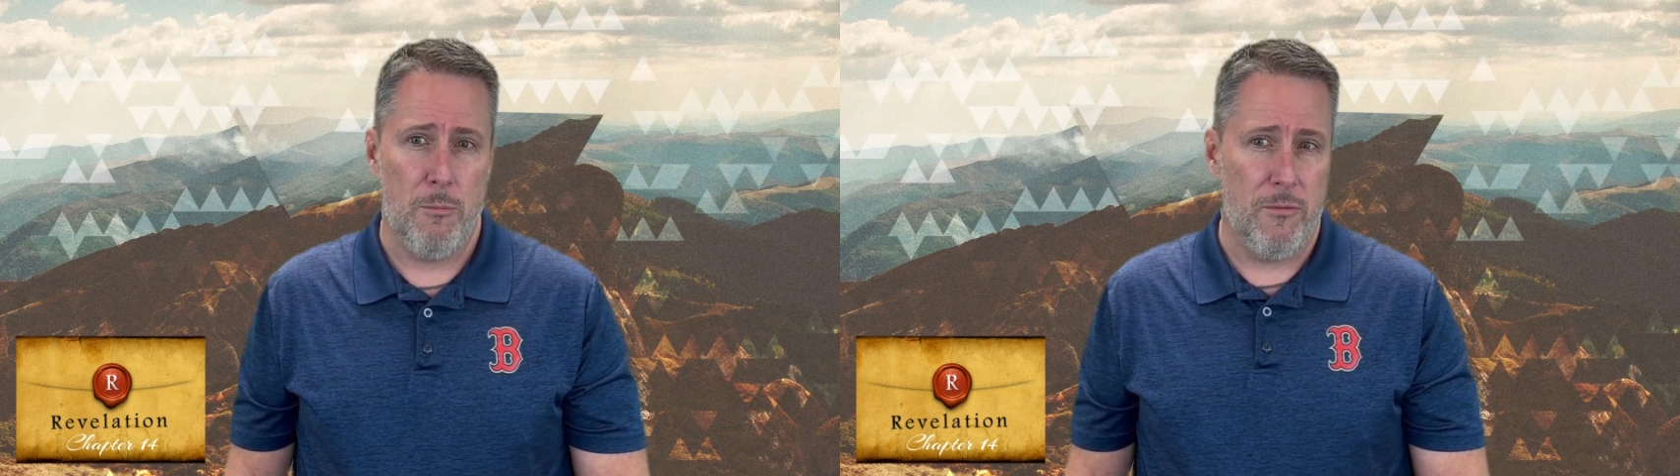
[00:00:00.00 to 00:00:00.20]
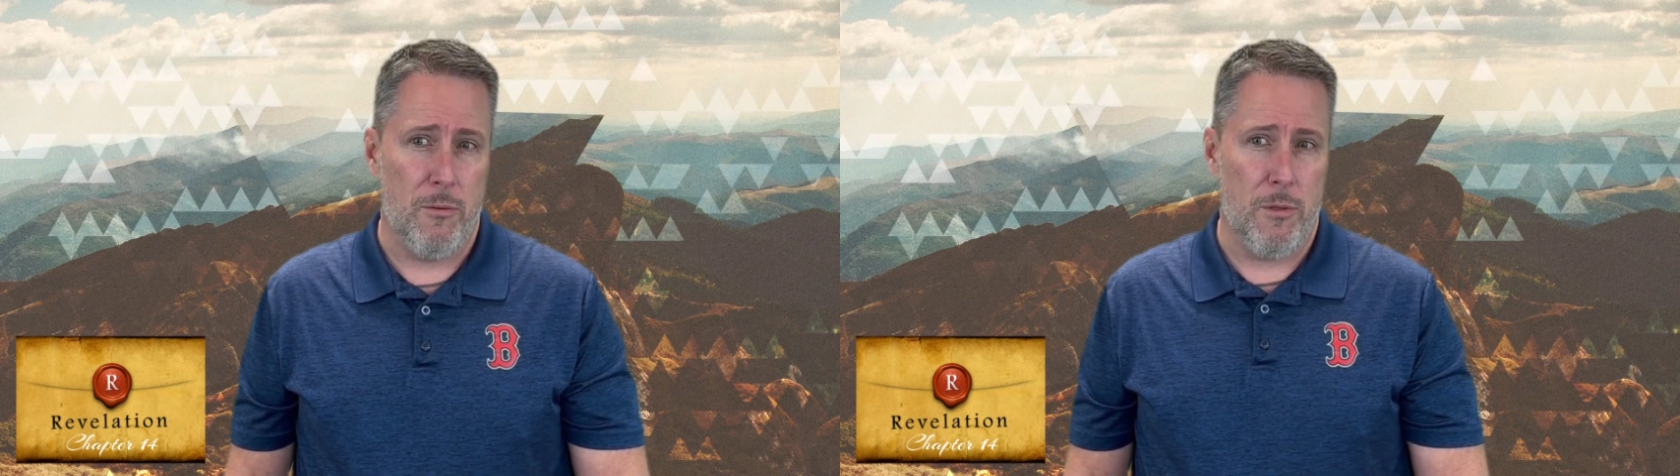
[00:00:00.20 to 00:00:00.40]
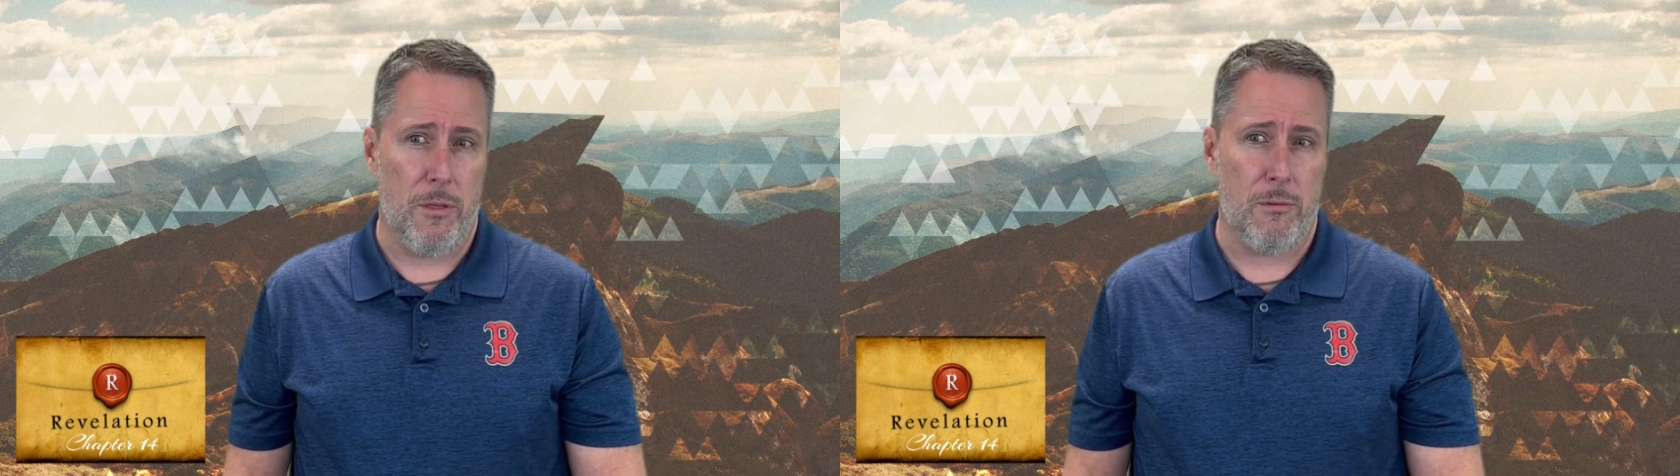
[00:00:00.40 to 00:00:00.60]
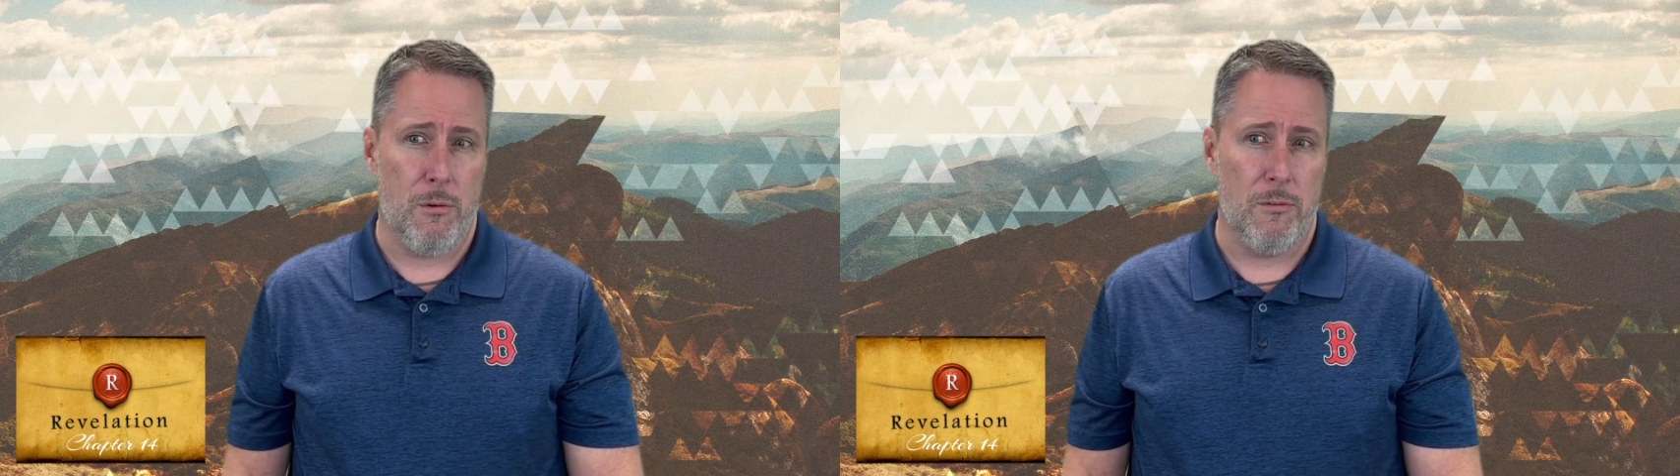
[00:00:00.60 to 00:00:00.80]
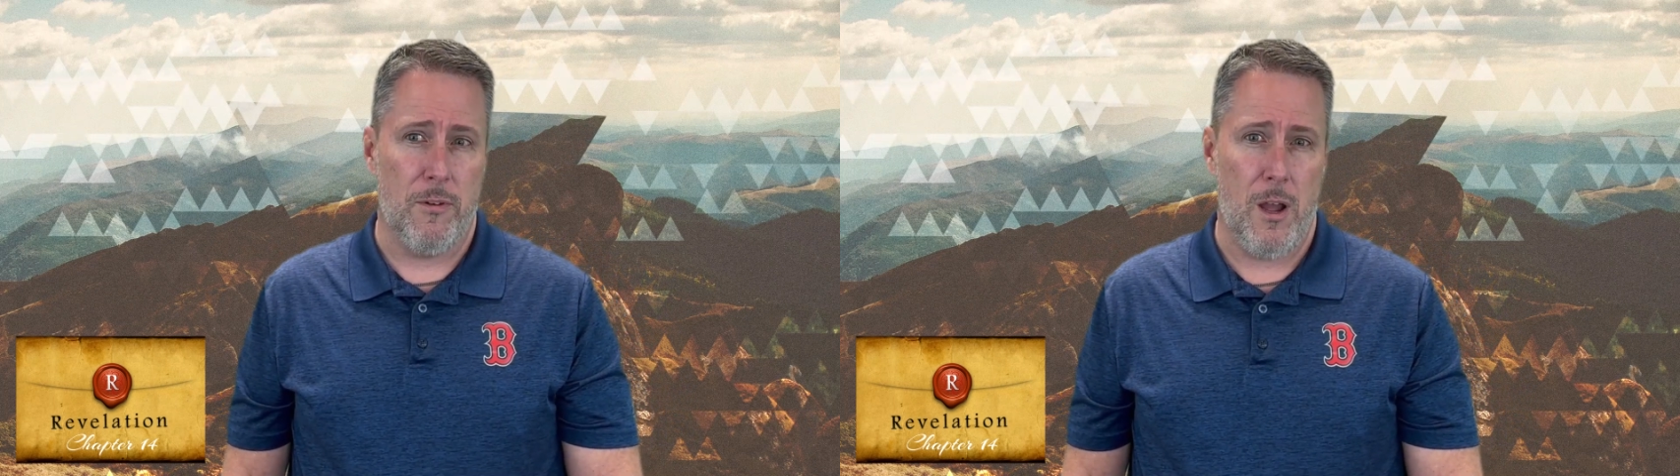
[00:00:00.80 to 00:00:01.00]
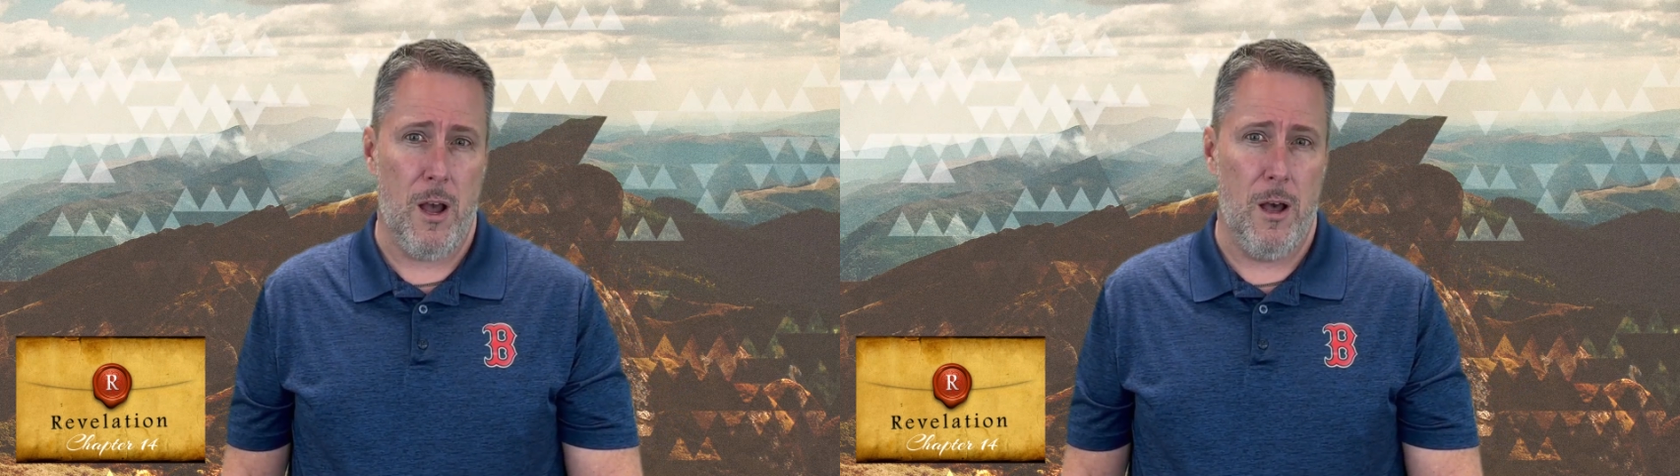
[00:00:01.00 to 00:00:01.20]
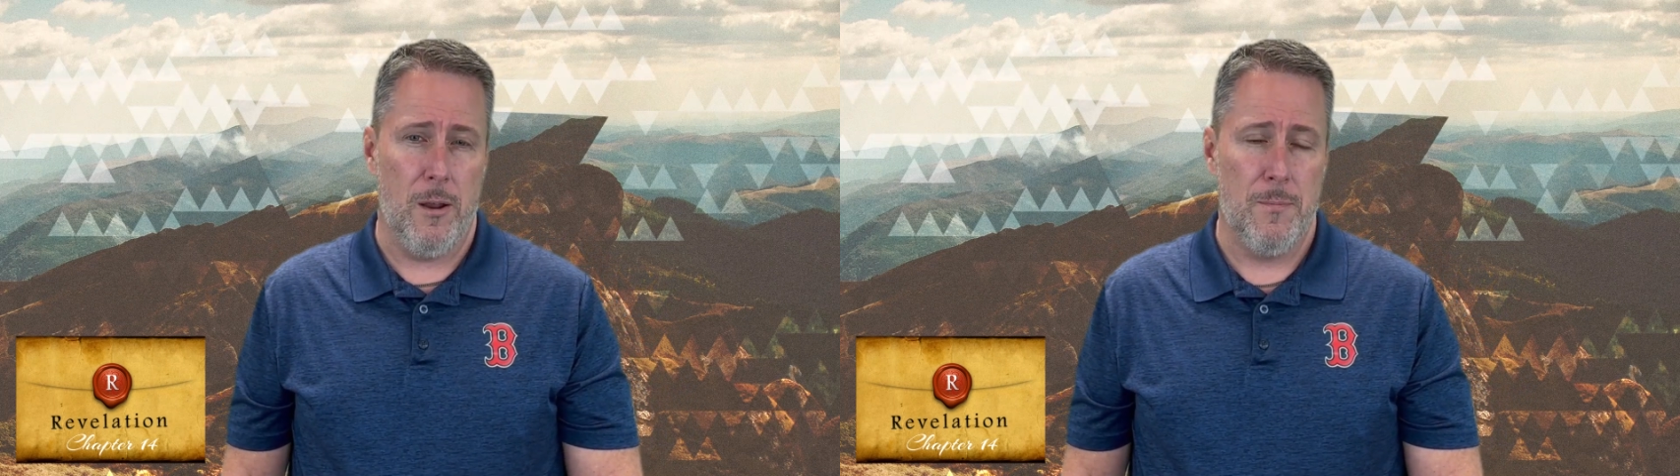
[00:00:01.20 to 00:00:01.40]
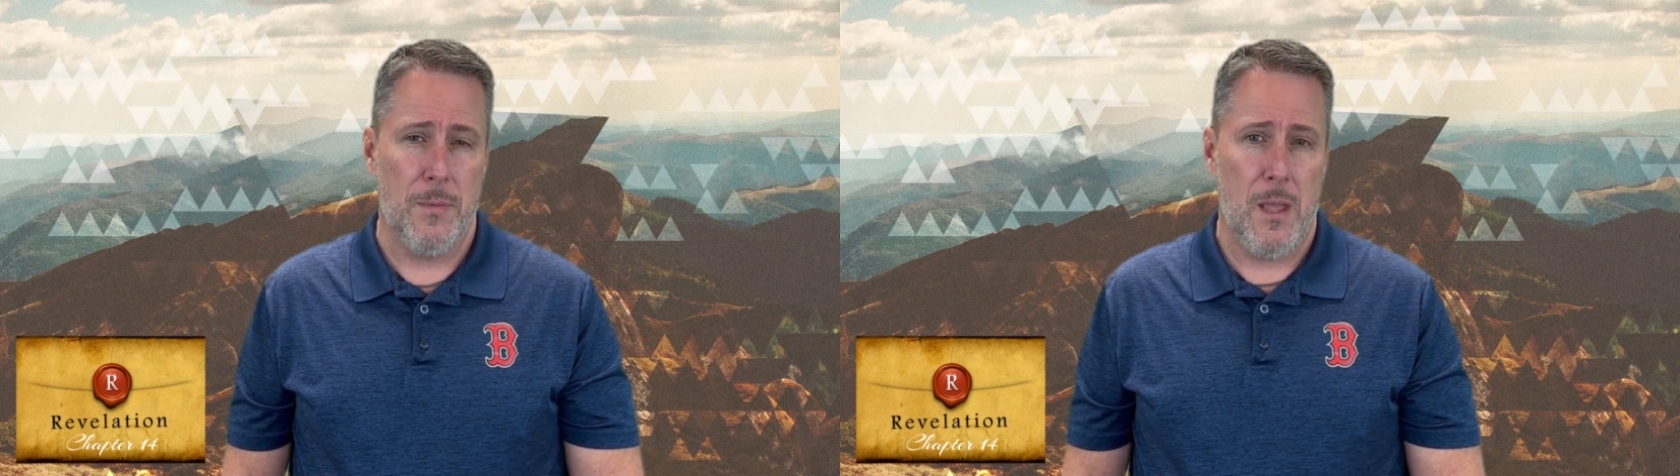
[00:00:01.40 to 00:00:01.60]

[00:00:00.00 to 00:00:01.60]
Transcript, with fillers: before the throne of God.